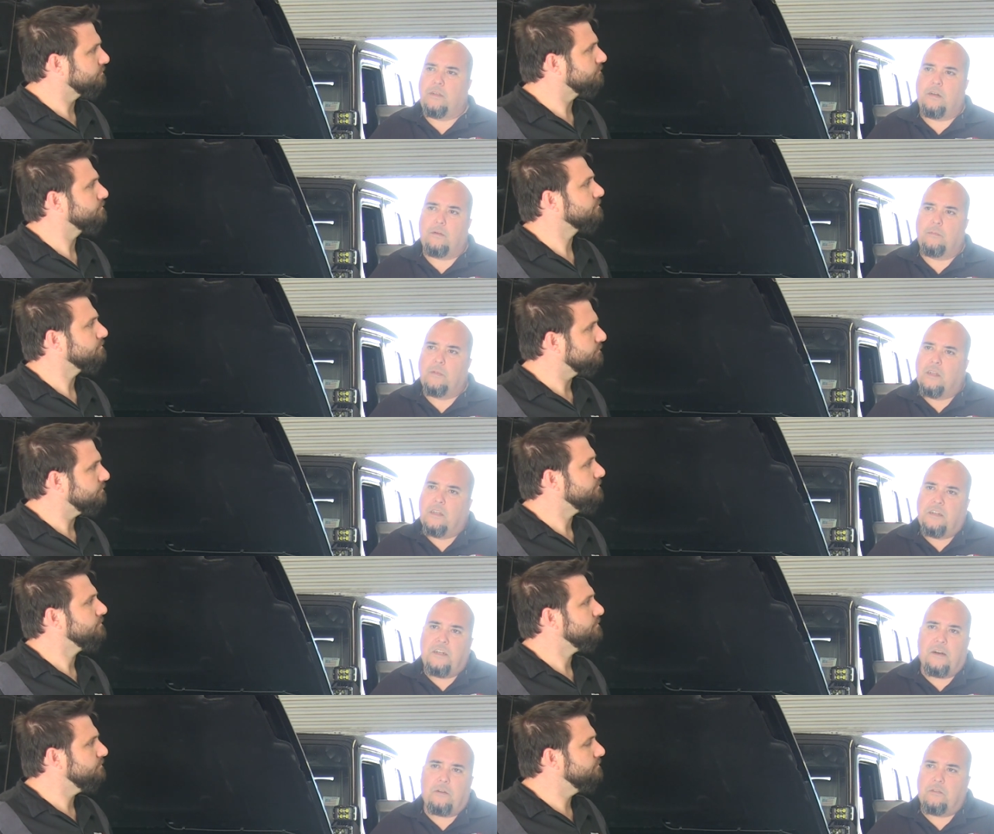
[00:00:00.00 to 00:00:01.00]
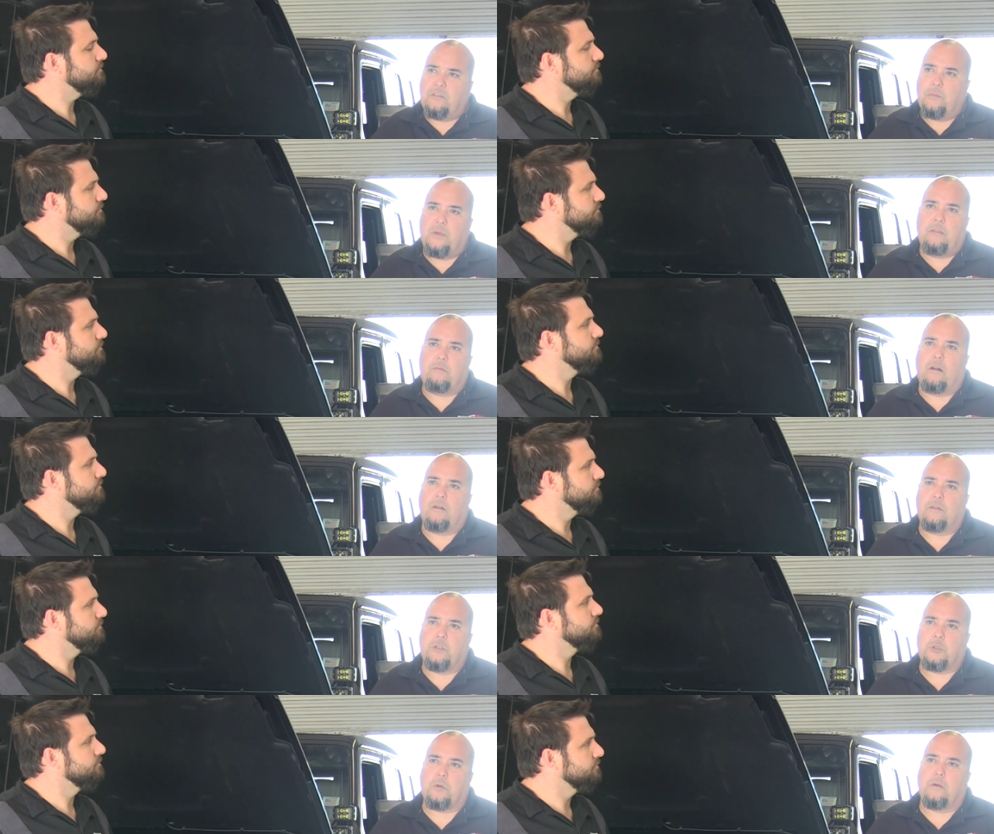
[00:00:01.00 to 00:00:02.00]
Speaker 1: you know, narrow to mid throttle
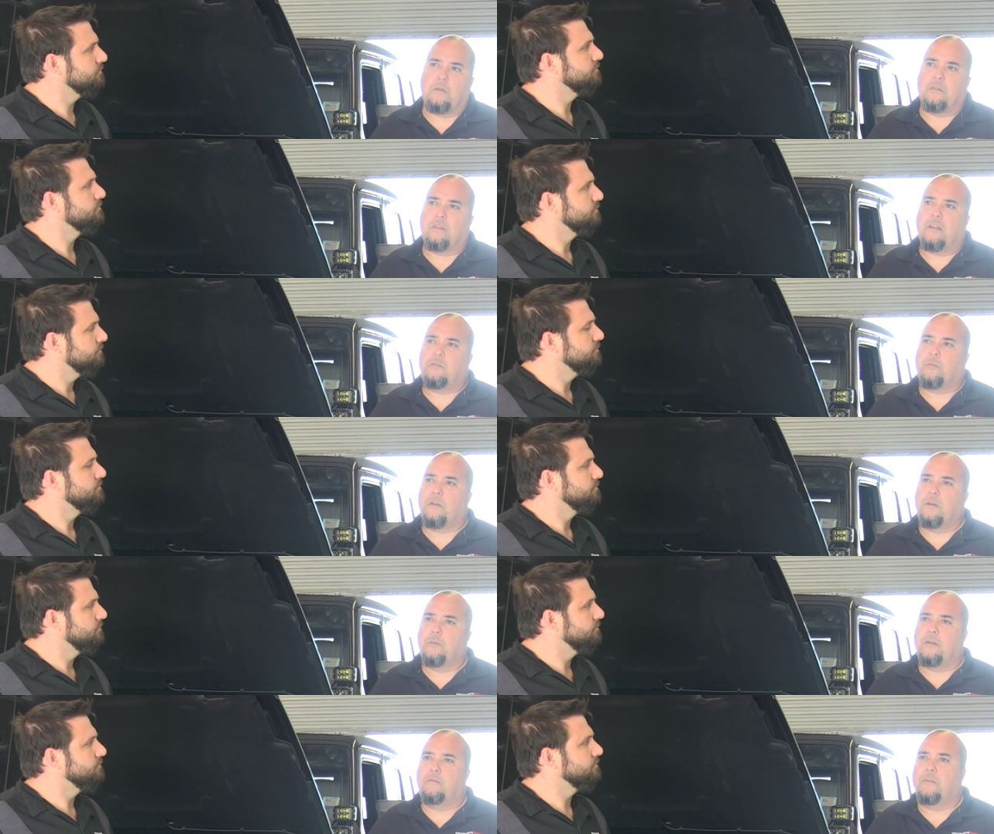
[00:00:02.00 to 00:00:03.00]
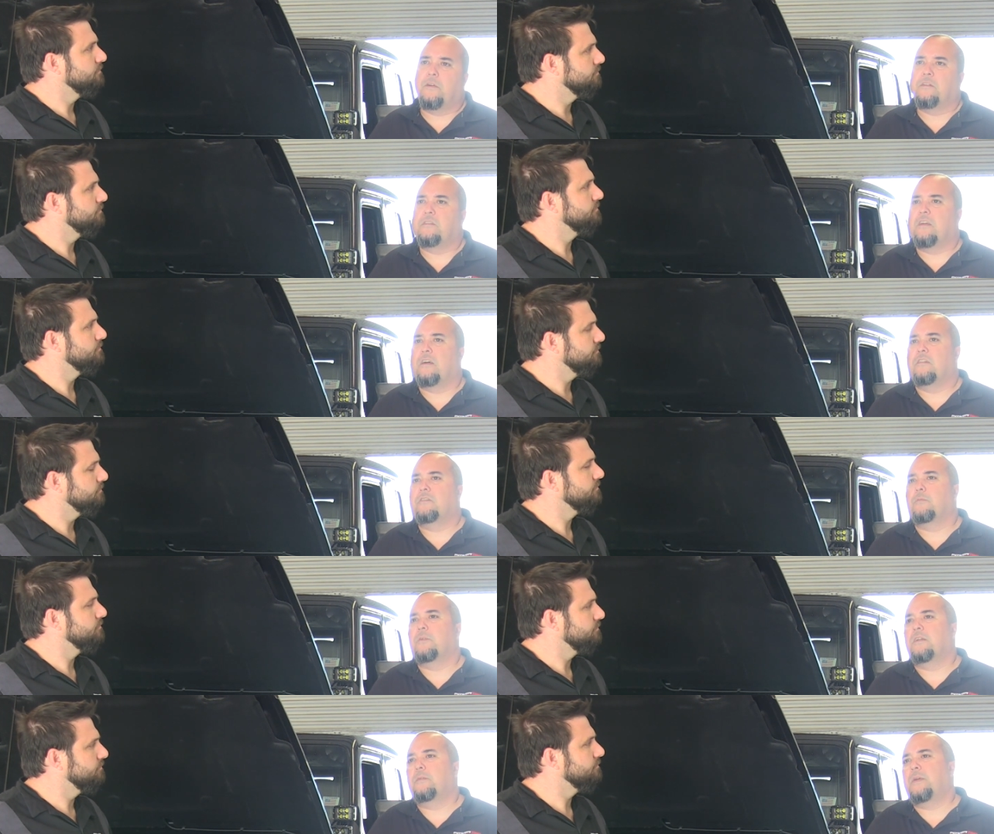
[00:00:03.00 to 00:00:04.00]
control. So that's really what I'm focusing on to
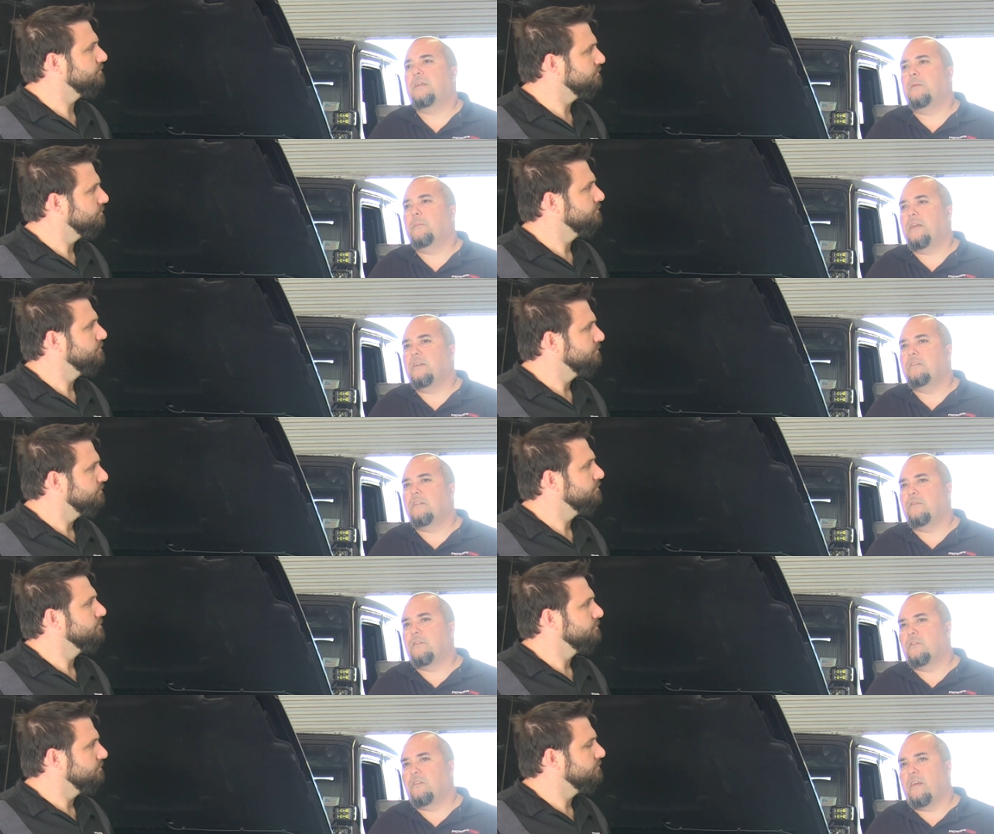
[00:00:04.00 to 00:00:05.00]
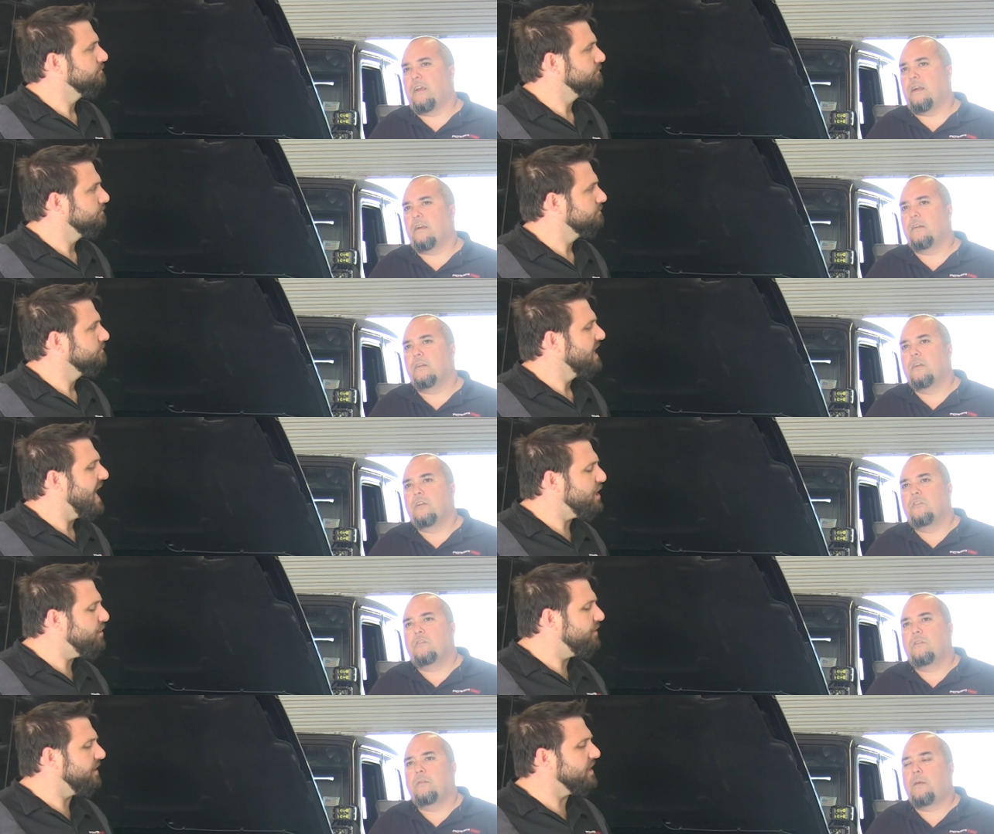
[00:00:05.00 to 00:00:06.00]
really make the biggest difference there.
Speaker 2: How
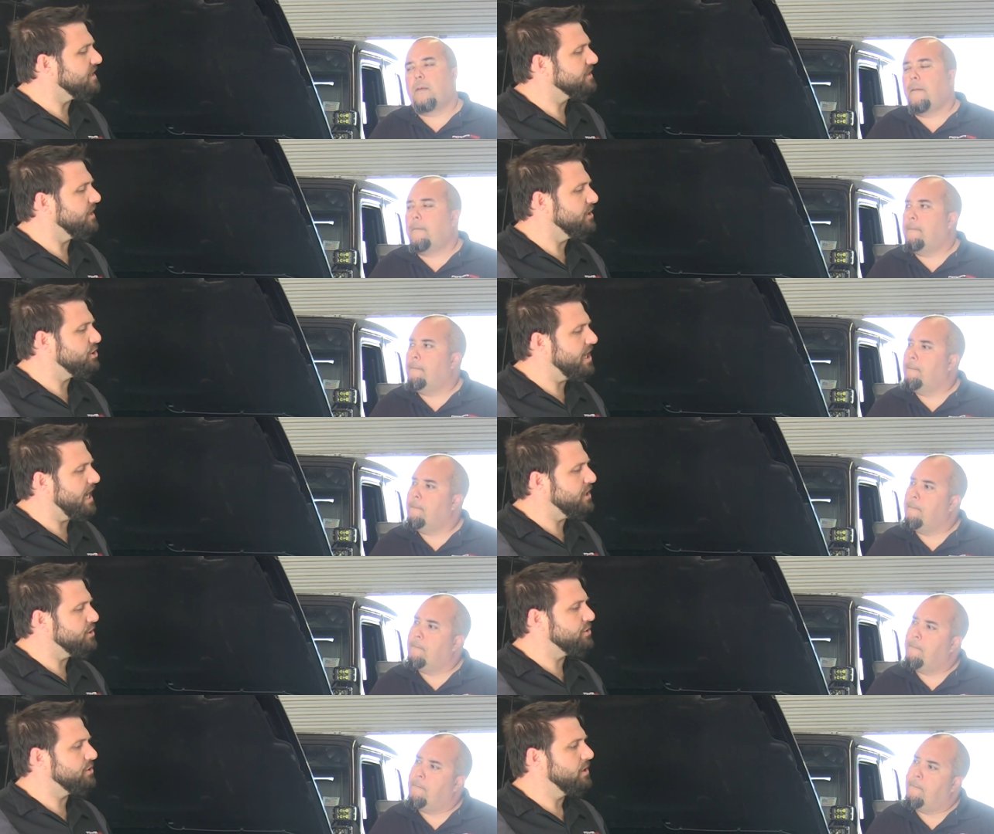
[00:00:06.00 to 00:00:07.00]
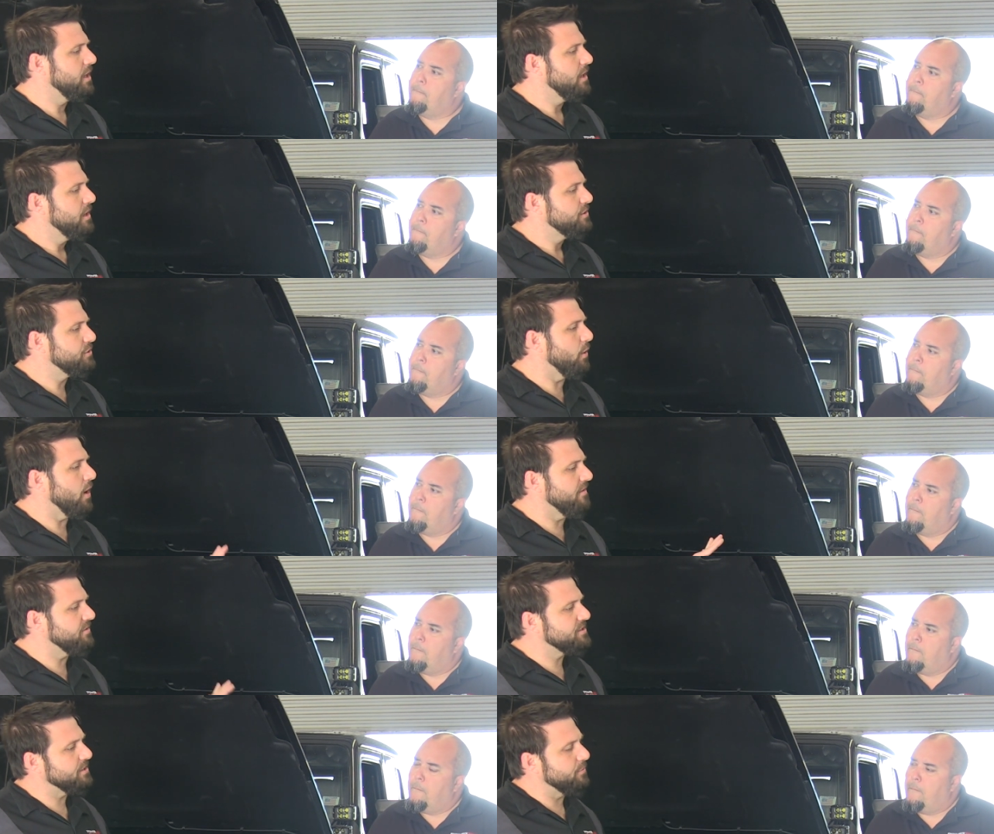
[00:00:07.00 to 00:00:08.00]
do you think that's going to change? So
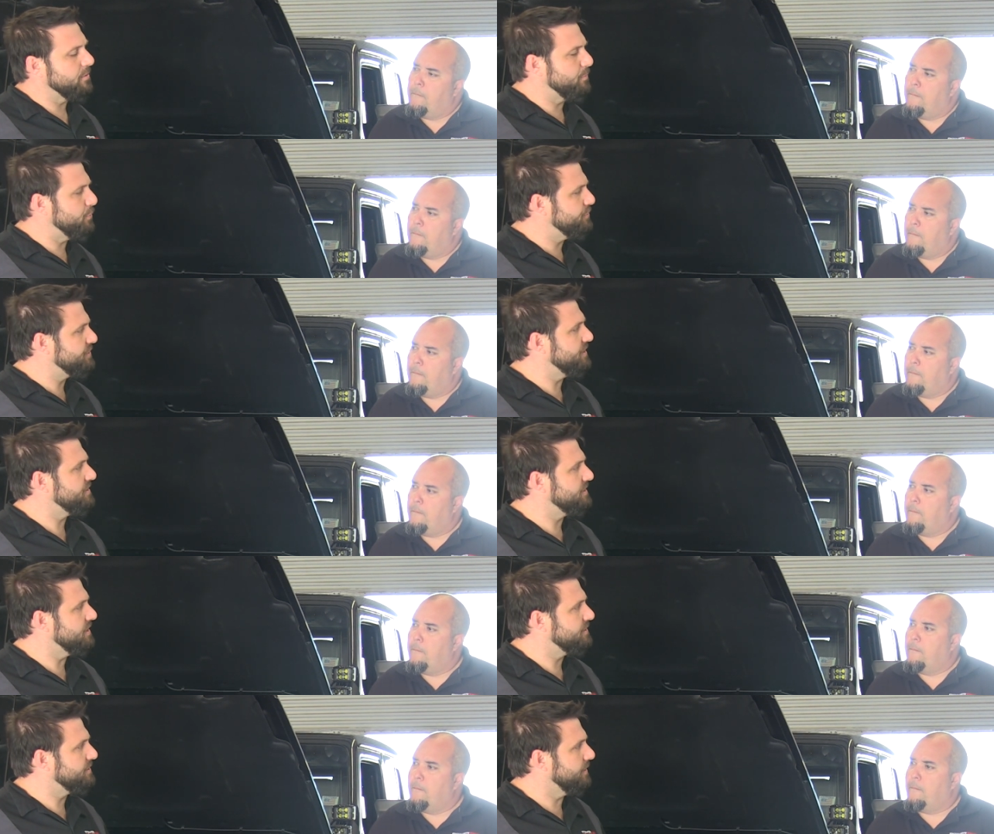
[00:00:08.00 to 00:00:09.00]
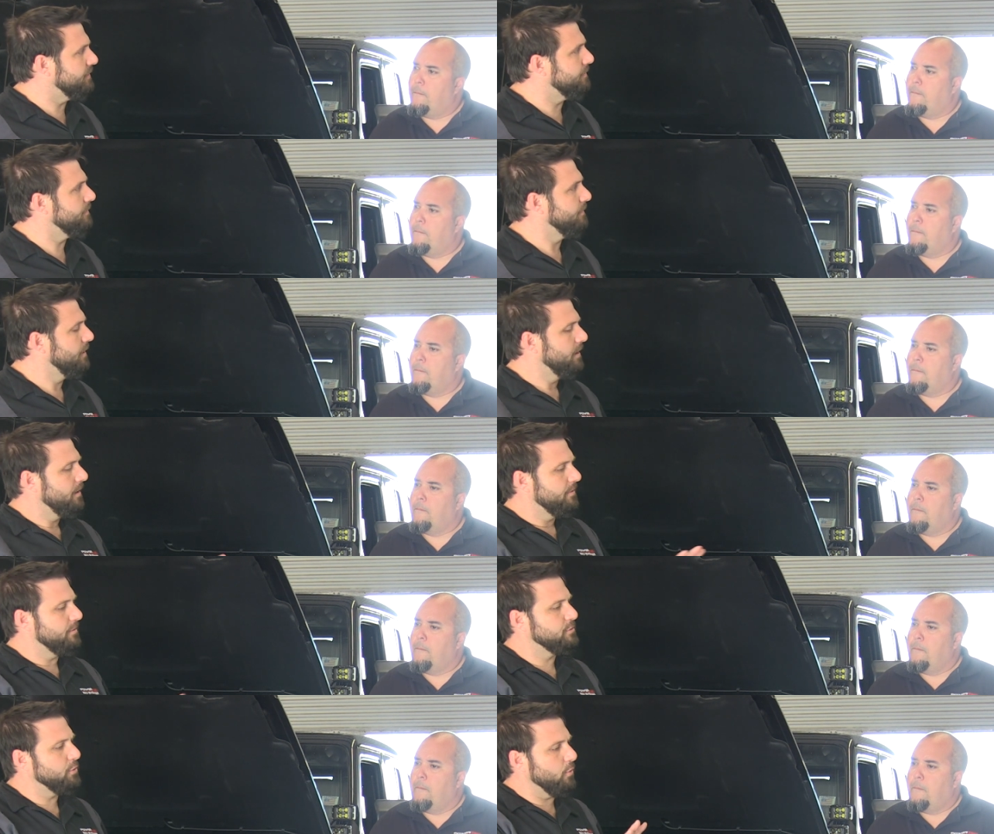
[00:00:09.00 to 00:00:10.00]
obviously with a boosted system,
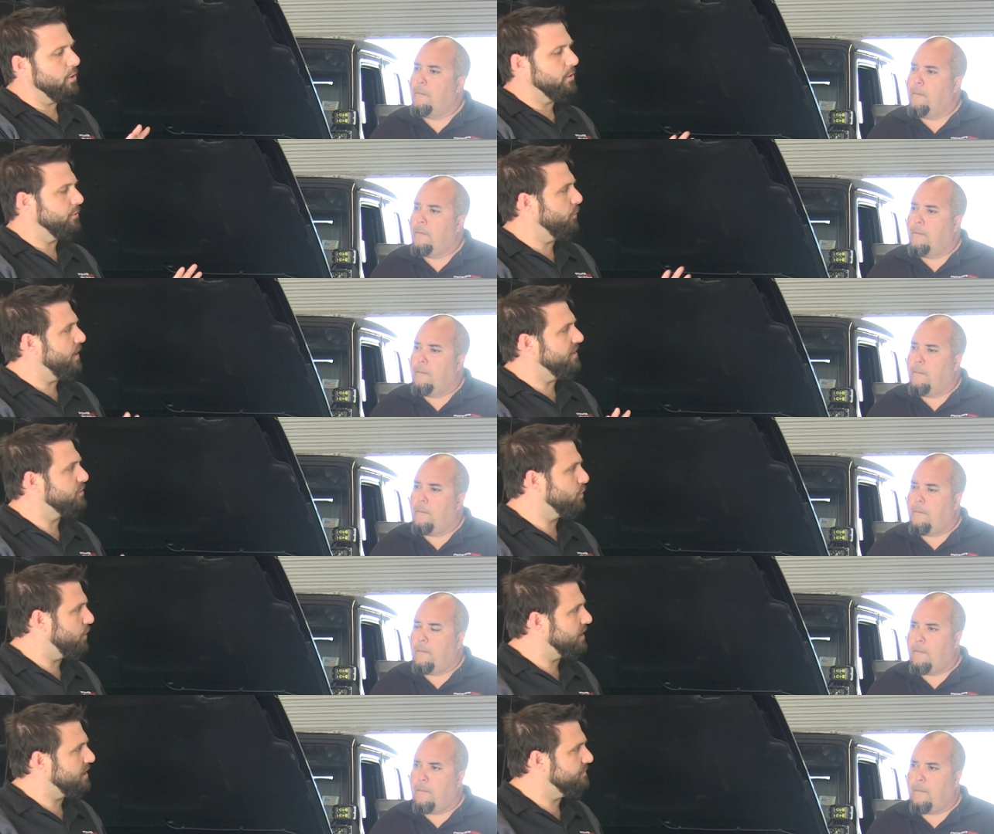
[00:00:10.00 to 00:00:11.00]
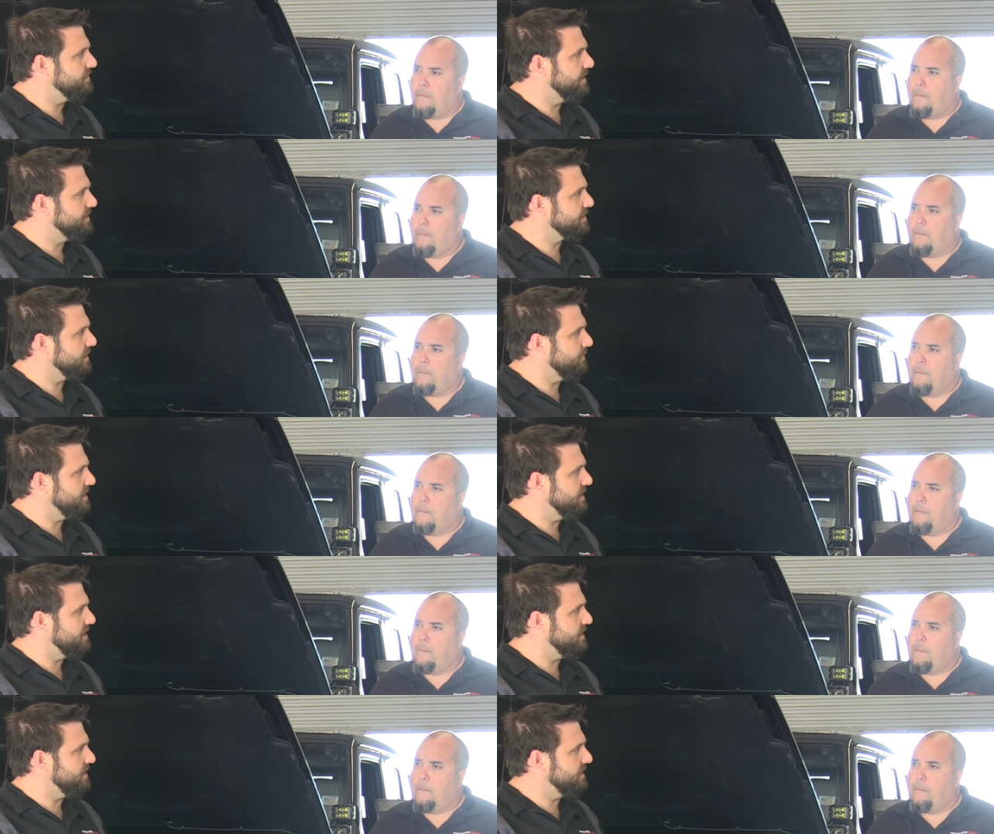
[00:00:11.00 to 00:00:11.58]
the torque, the way the torque comes in is going